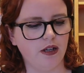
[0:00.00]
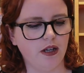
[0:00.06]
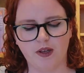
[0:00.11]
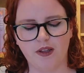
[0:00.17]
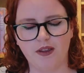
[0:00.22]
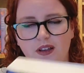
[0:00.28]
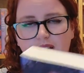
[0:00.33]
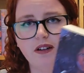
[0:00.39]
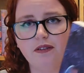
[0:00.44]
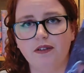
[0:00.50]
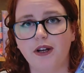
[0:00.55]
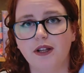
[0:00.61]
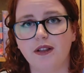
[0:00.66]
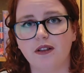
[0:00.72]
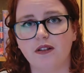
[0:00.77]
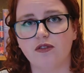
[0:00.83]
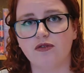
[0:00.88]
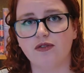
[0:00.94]
I think I rated
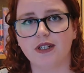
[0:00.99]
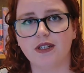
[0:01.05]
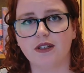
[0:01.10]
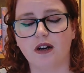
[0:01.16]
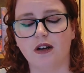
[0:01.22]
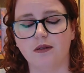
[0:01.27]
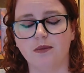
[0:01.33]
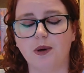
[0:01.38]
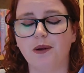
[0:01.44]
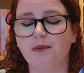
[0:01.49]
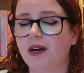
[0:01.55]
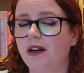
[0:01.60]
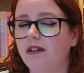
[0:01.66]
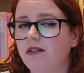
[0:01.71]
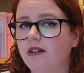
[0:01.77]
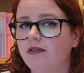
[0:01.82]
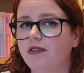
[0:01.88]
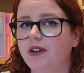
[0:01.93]
this 3 stars, but I'm
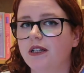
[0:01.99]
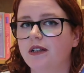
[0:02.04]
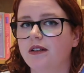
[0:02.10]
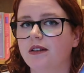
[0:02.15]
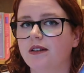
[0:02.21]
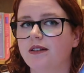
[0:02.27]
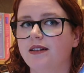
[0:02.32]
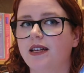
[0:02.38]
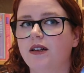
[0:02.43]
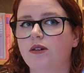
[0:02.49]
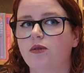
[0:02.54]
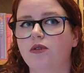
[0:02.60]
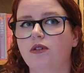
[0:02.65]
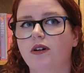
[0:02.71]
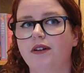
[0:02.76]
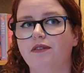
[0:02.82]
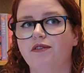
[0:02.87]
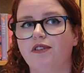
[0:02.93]
currently reading the
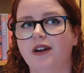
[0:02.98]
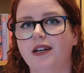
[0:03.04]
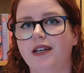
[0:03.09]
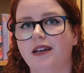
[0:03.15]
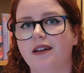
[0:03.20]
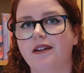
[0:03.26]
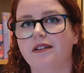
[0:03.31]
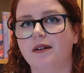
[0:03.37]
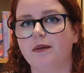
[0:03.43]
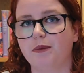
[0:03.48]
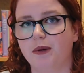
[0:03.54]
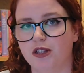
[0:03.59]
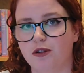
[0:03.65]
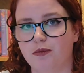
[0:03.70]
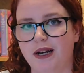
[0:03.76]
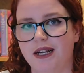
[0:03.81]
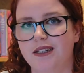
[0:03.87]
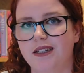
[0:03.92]
sequel and finding it much
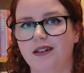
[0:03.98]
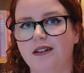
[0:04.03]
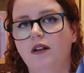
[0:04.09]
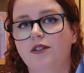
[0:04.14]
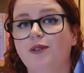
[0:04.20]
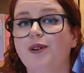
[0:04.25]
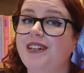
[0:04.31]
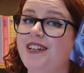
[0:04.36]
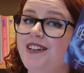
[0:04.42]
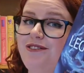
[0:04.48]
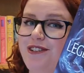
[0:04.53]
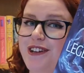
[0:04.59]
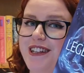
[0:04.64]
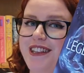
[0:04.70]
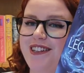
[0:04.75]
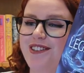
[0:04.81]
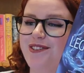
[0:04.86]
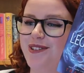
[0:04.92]
better. So I did read
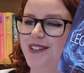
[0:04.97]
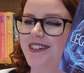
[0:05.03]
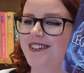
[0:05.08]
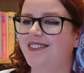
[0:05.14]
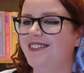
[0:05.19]
this one.